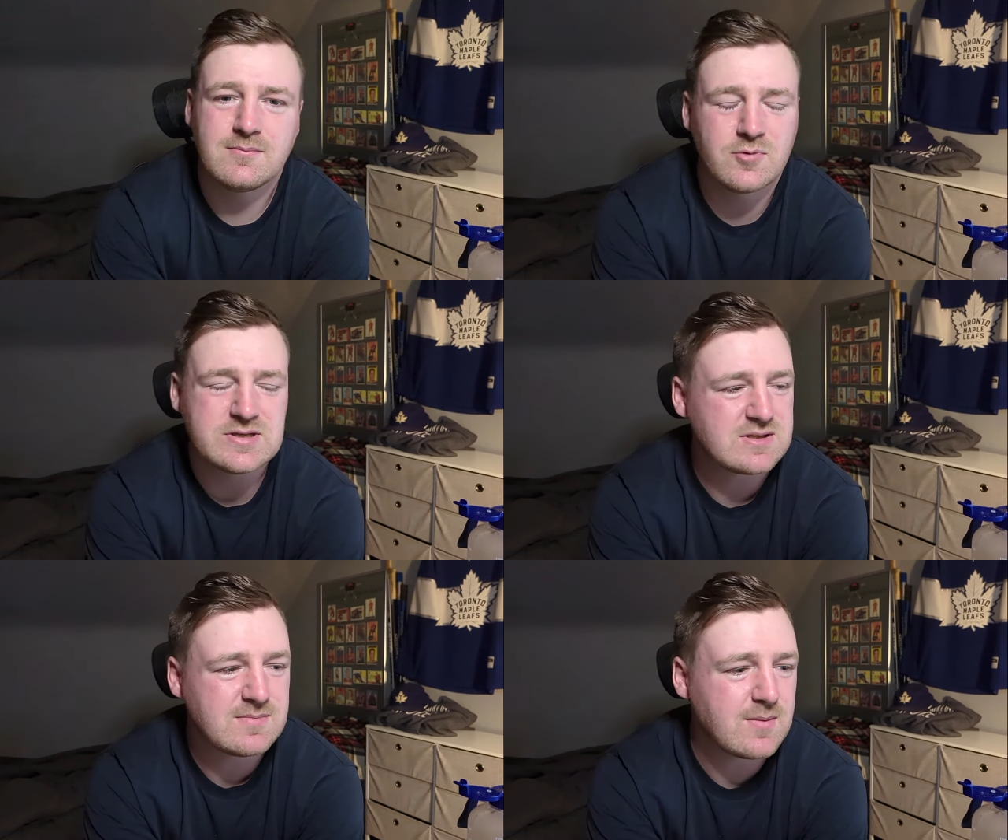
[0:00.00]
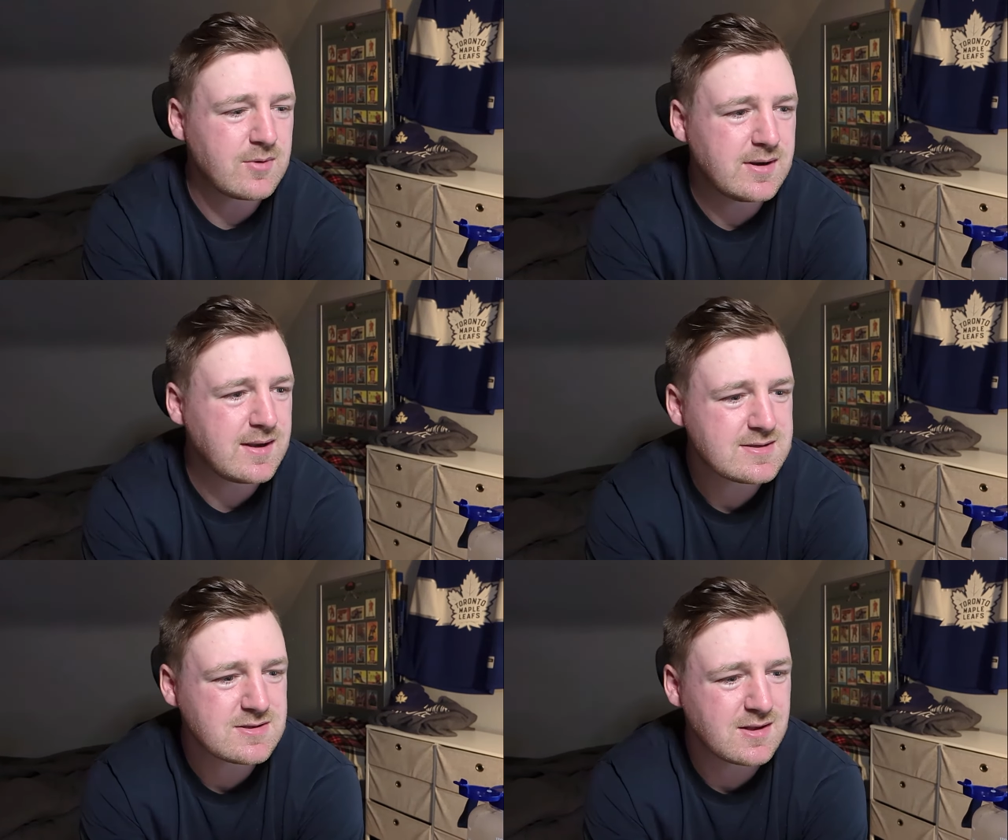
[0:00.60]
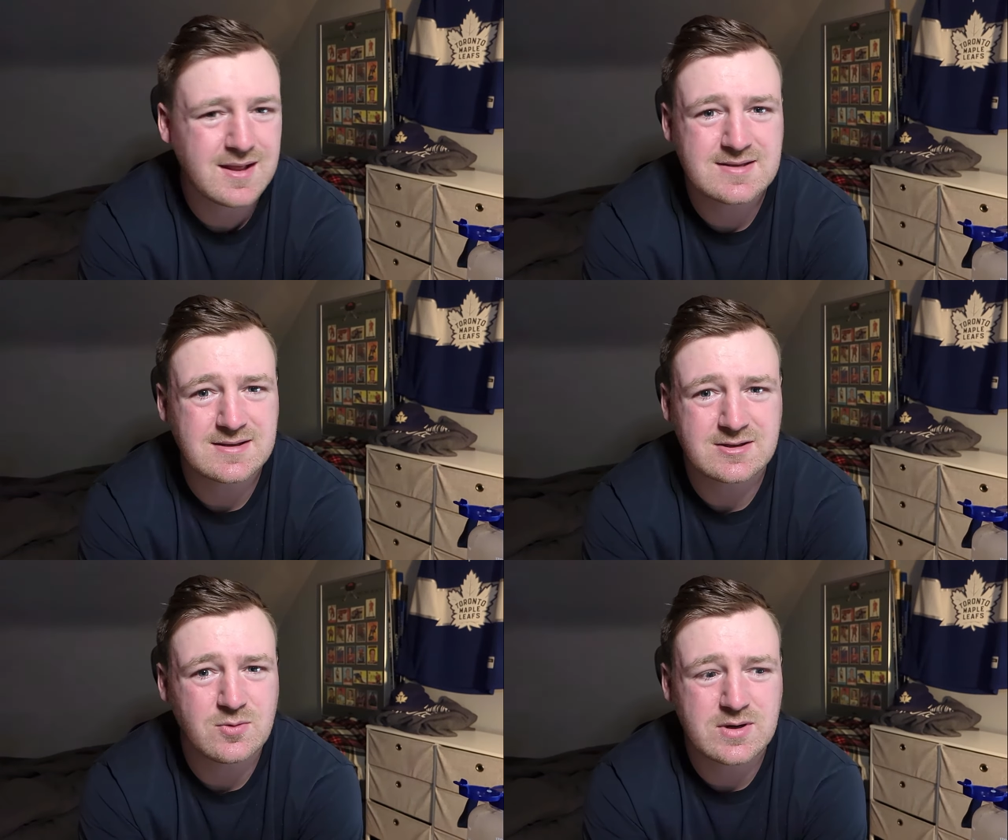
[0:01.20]
recent memory, I guess, the last
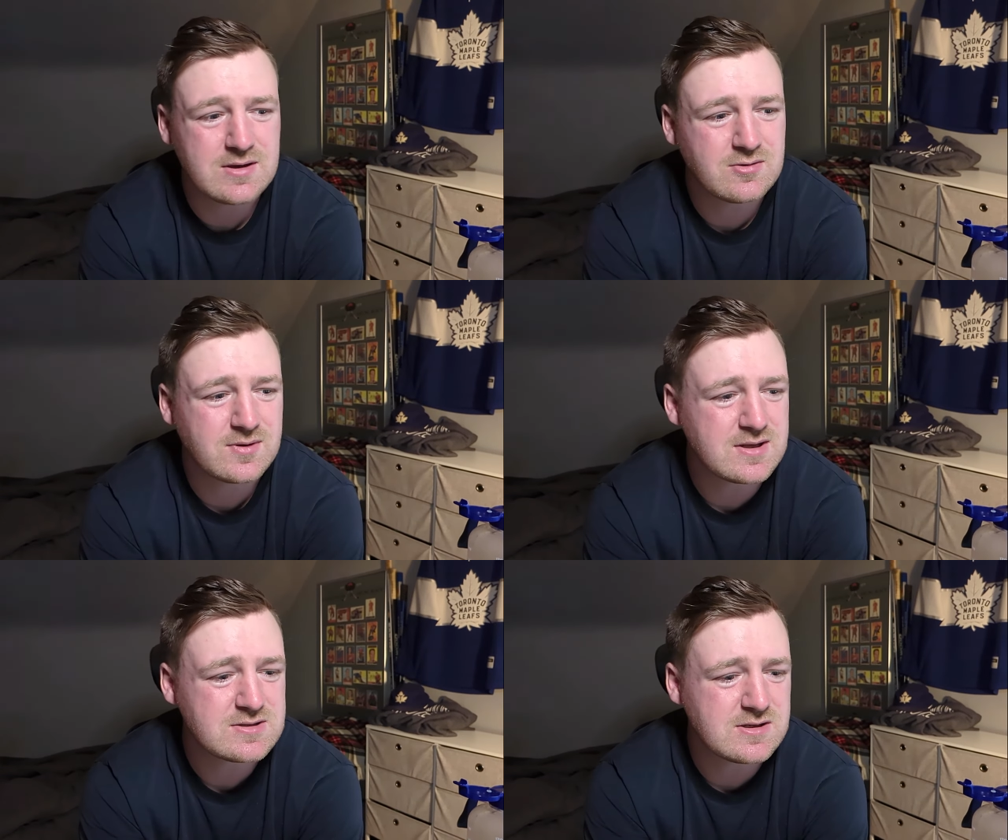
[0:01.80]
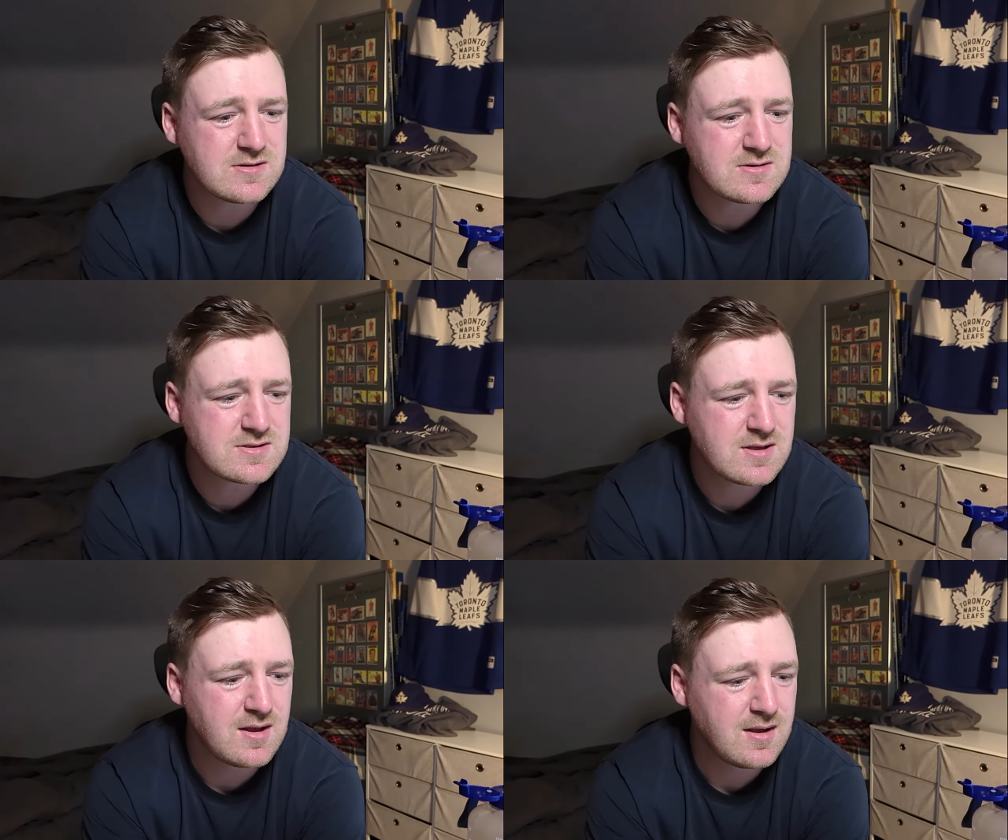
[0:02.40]
like twenty-ish years.